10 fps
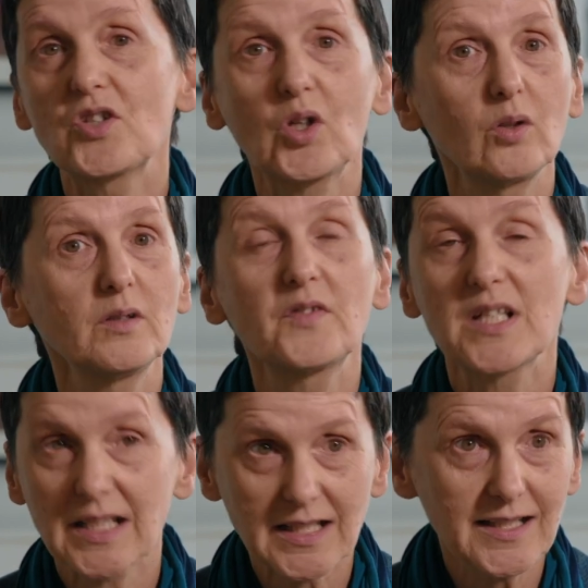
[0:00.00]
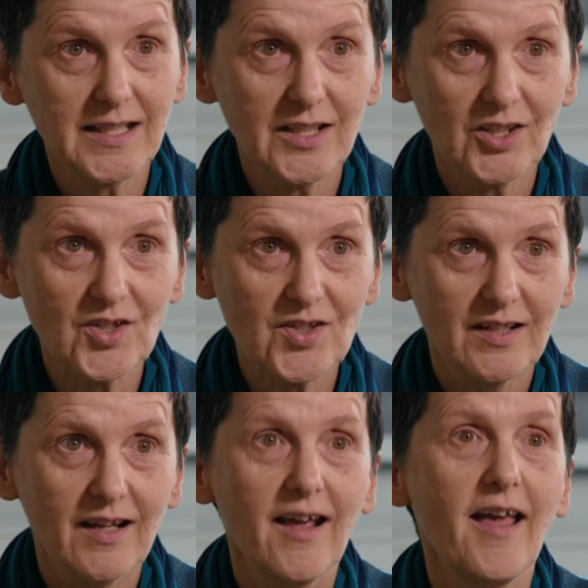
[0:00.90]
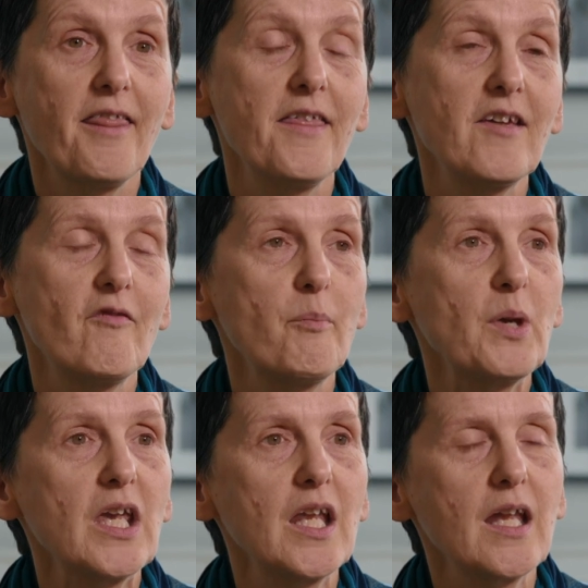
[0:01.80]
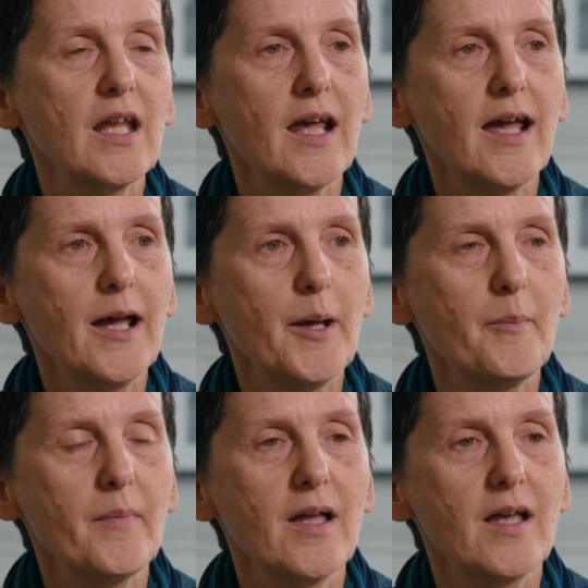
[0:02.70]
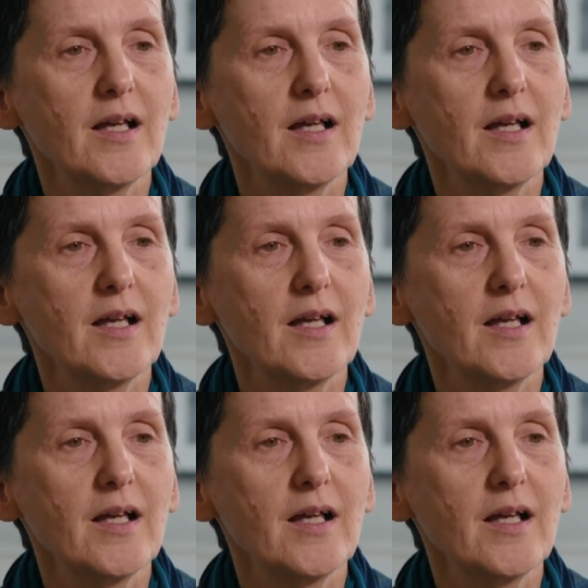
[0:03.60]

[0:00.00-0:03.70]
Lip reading: in Scotland for 60 years. They've been